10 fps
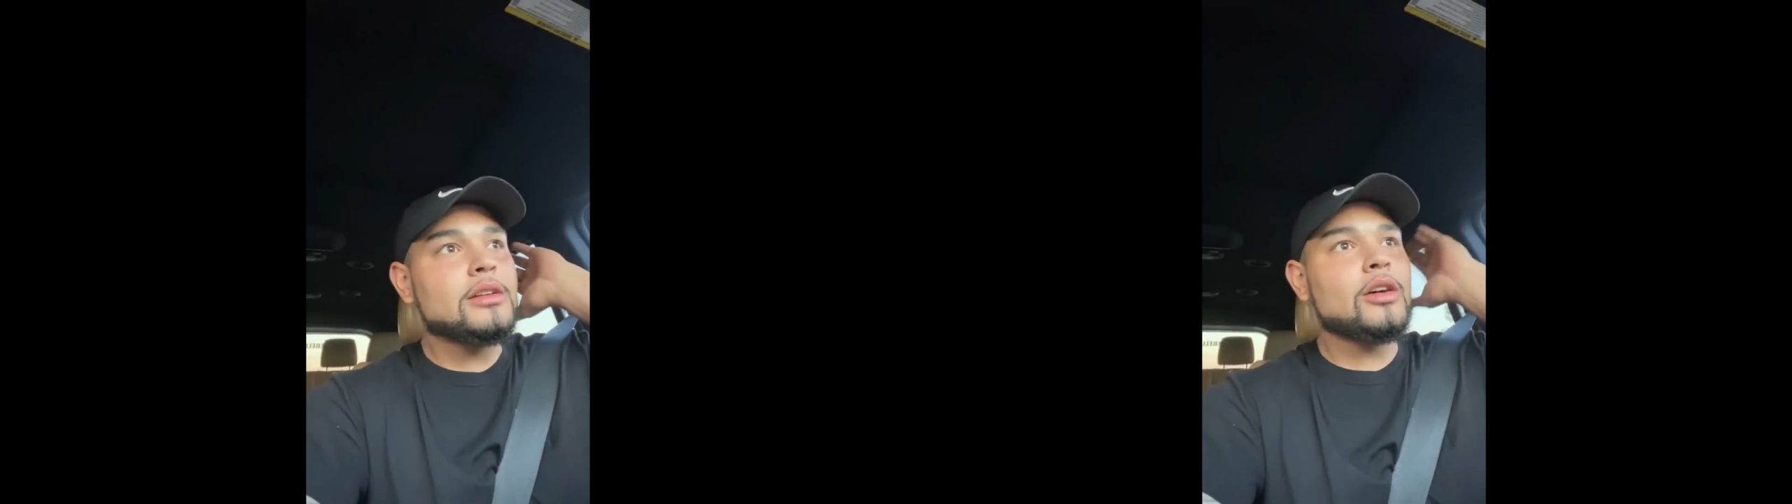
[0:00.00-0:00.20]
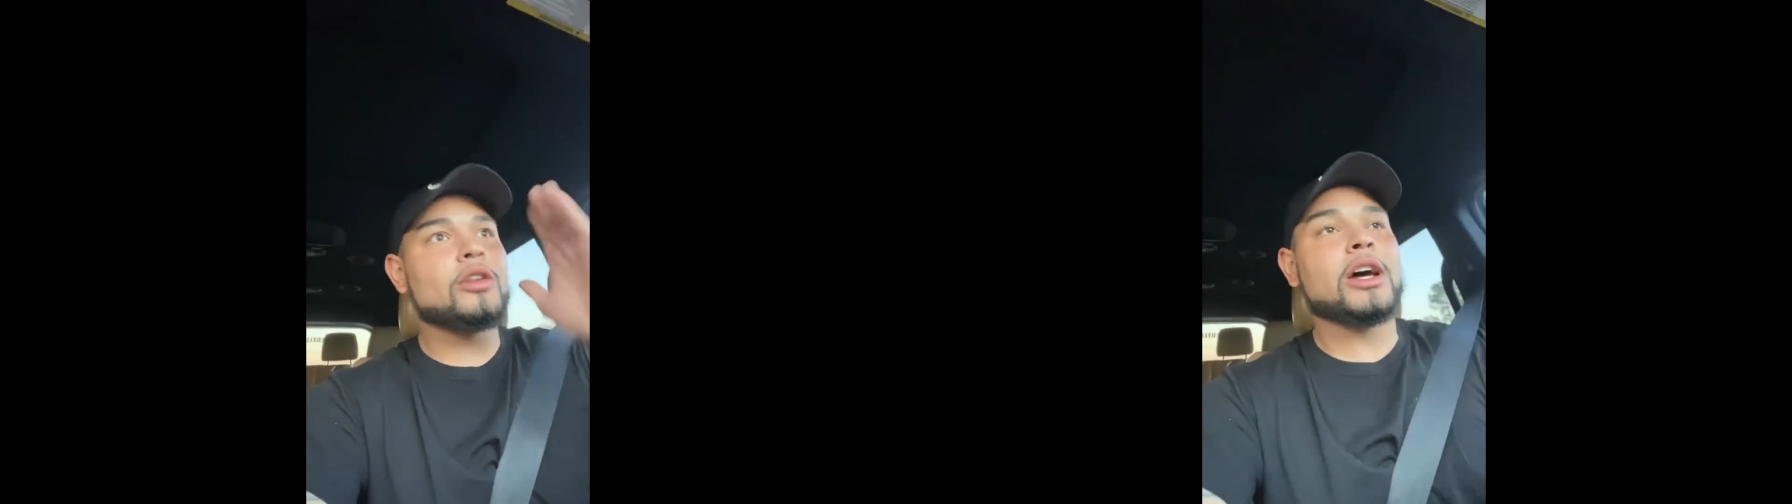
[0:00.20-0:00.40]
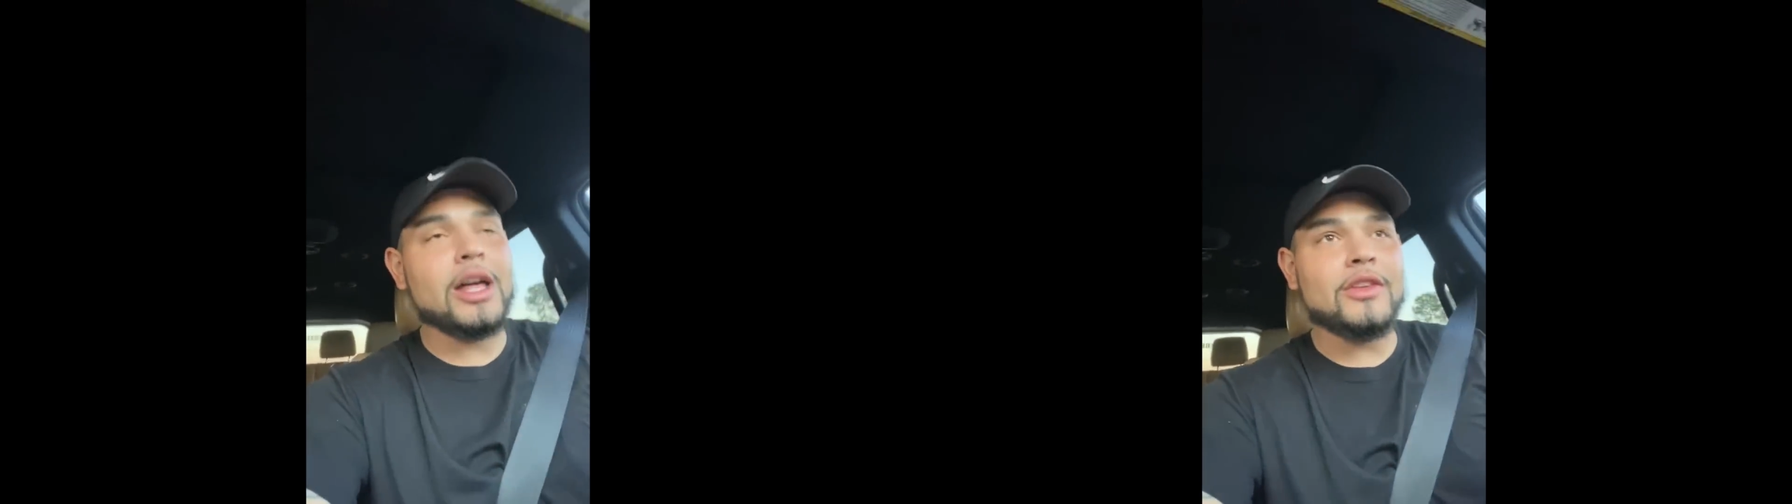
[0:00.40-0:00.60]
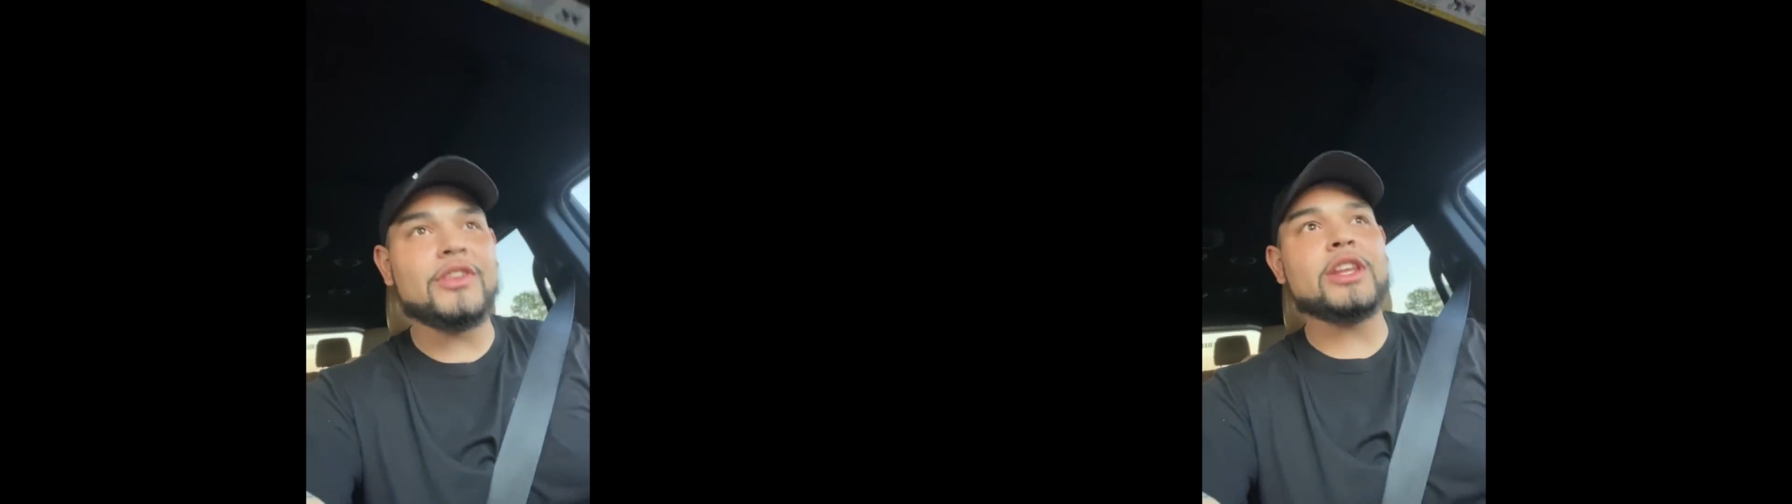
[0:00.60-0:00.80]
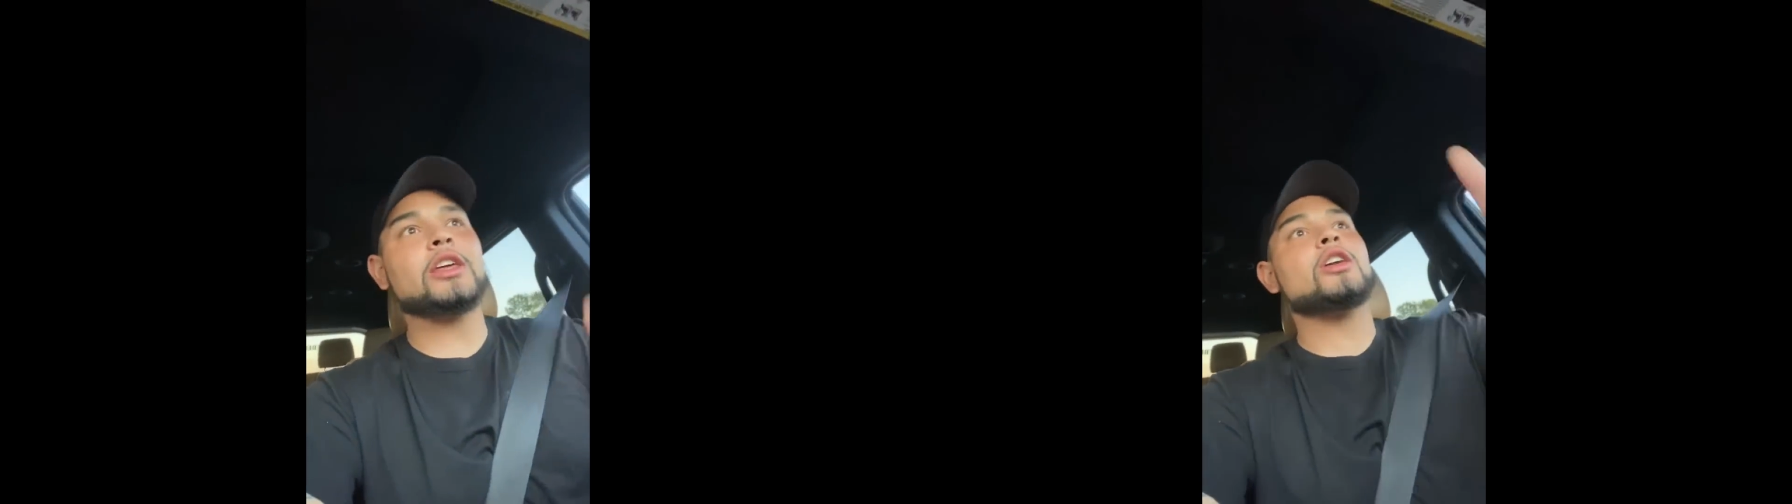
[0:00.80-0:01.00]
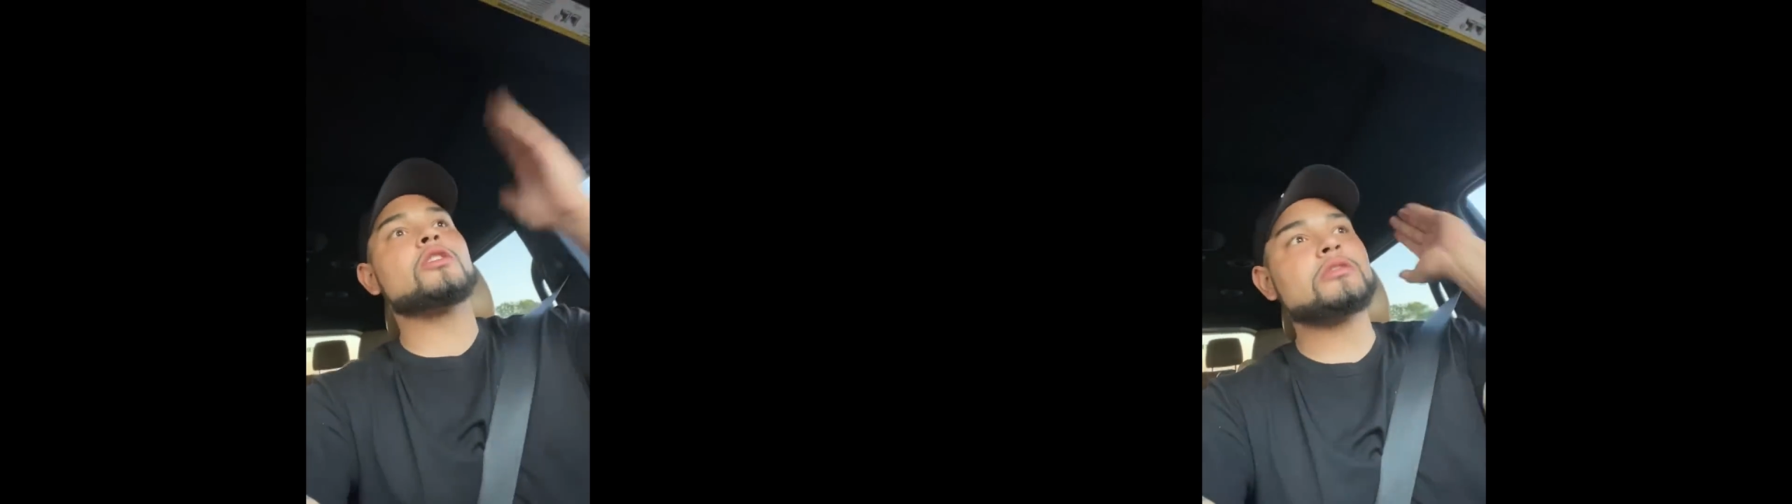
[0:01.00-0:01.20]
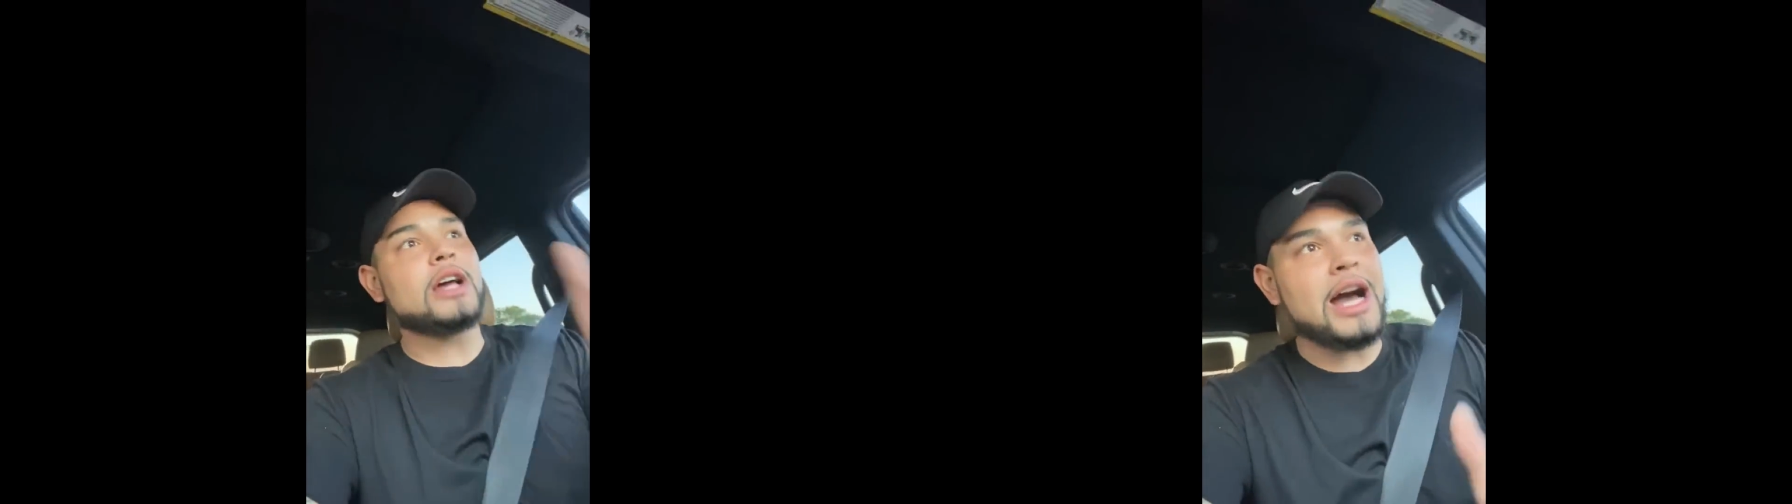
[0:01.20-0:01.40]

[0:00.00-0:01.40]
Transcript: on the other videos,